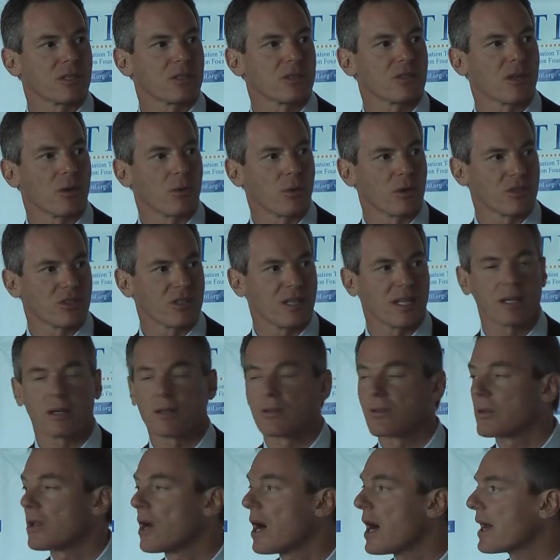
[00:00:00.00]
And so we're seeing
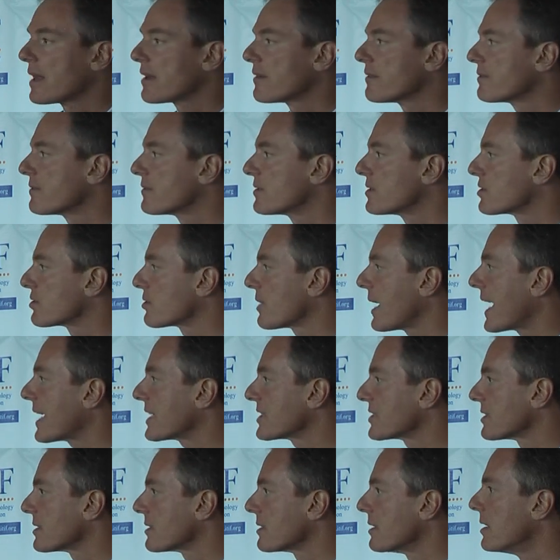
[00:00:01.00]
a lot of
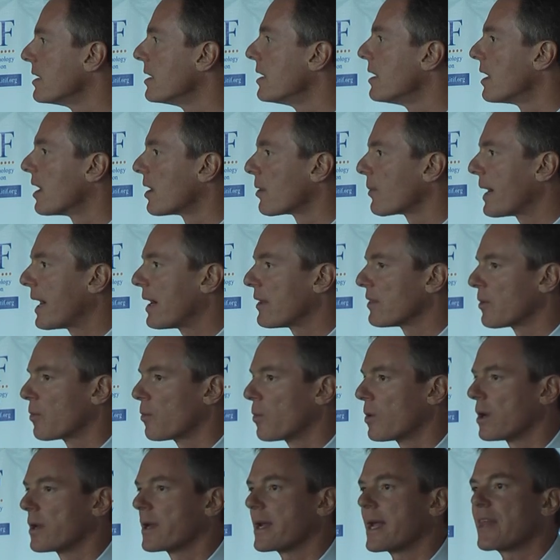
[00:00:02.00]
traction around the
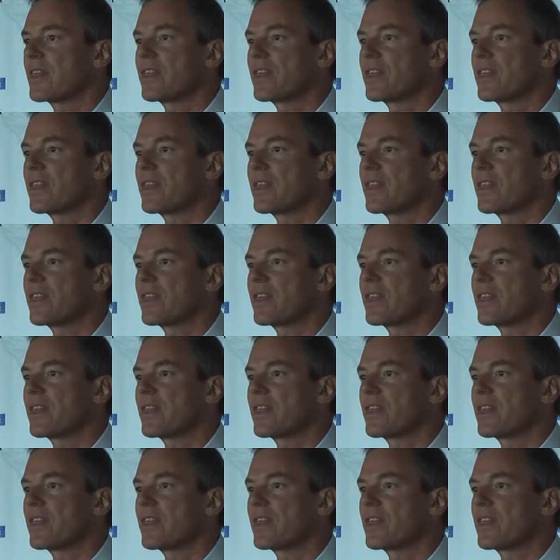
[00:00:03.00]
world.